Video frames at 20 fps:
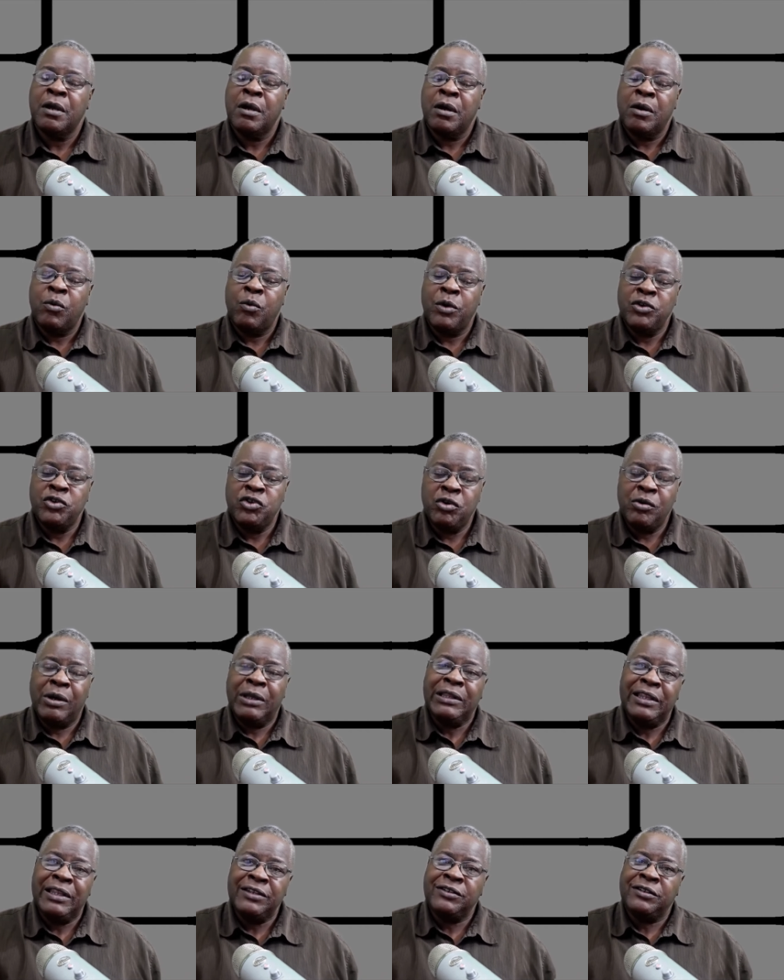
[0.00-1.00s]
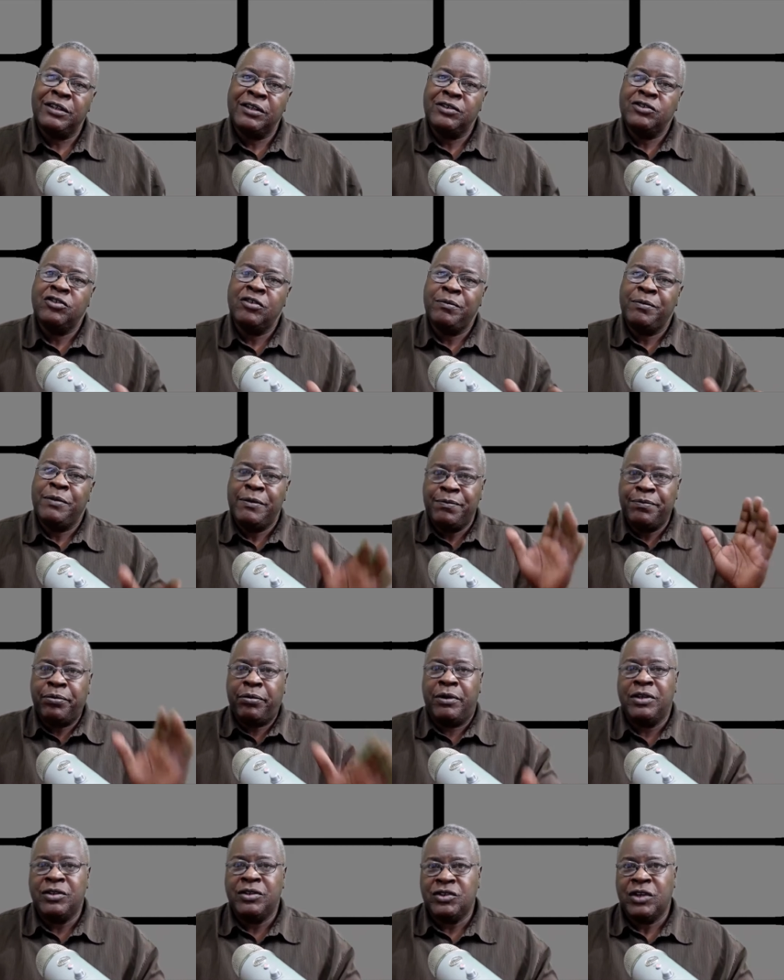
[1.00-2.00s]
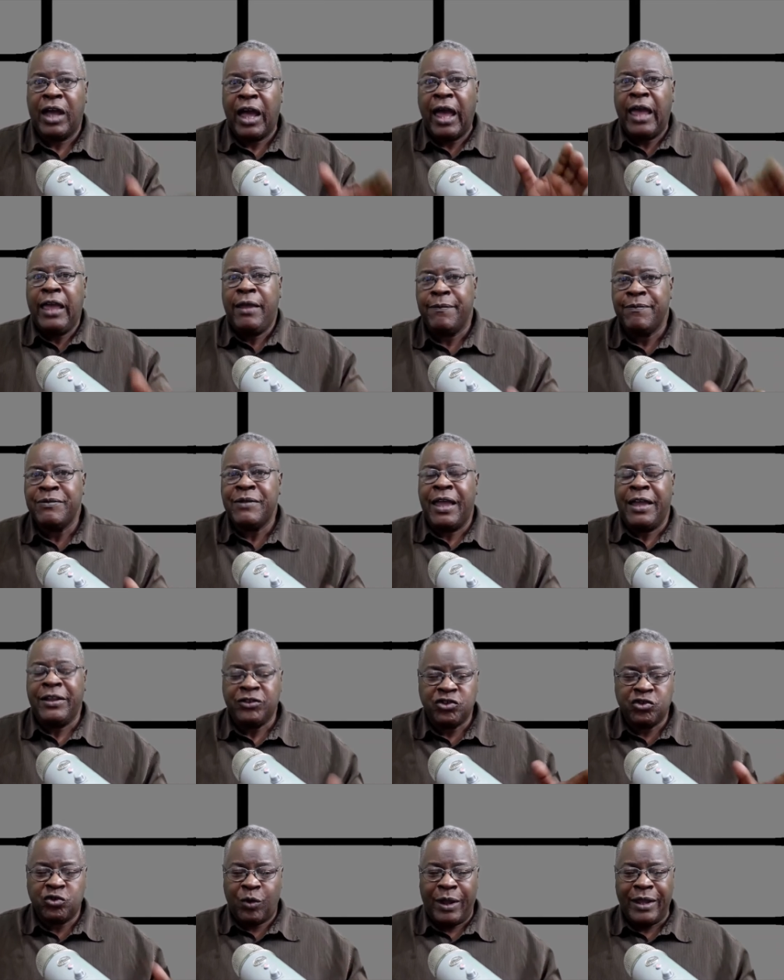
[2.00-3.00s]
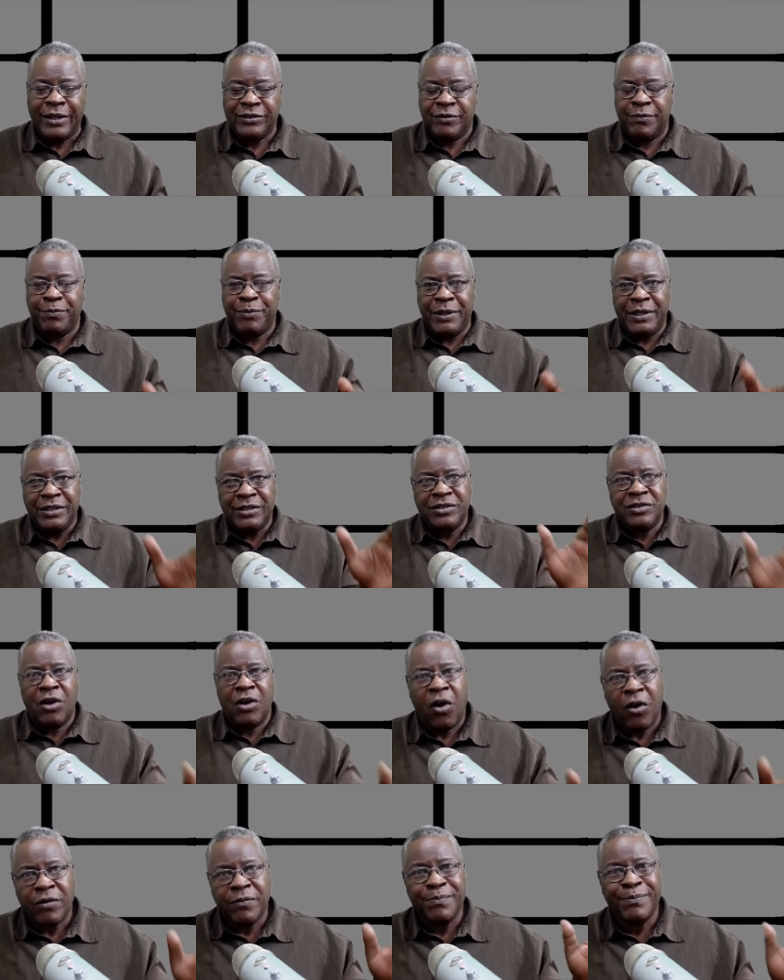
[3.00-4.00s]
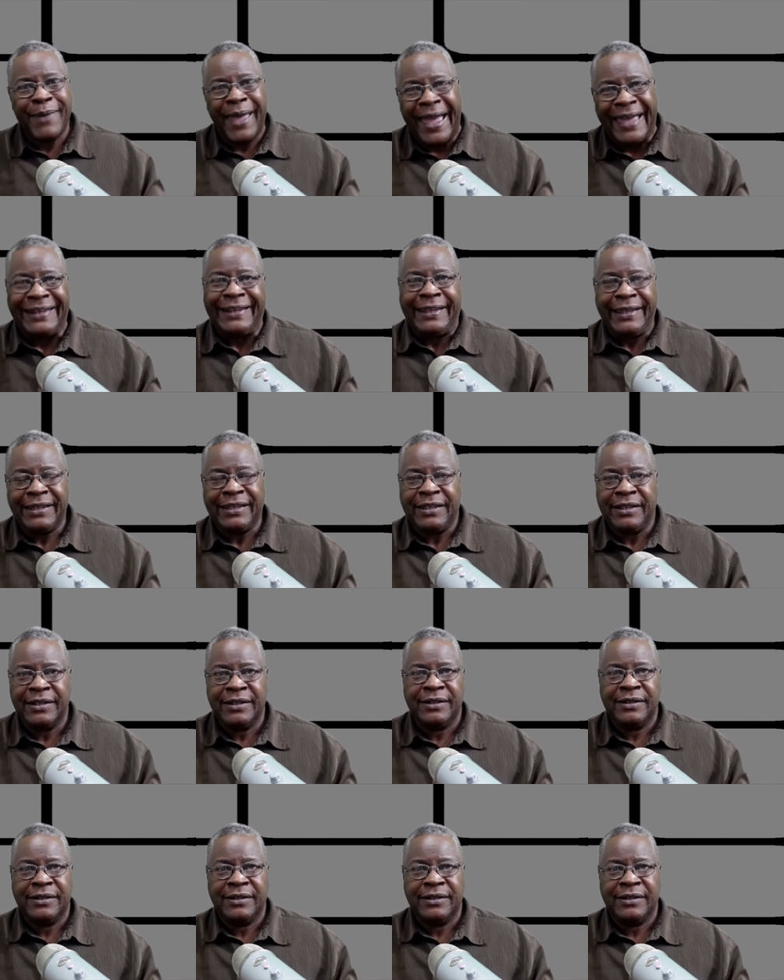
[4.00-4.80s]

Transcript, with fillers: When you are listening to me preach, I am not trying to be dogmatic.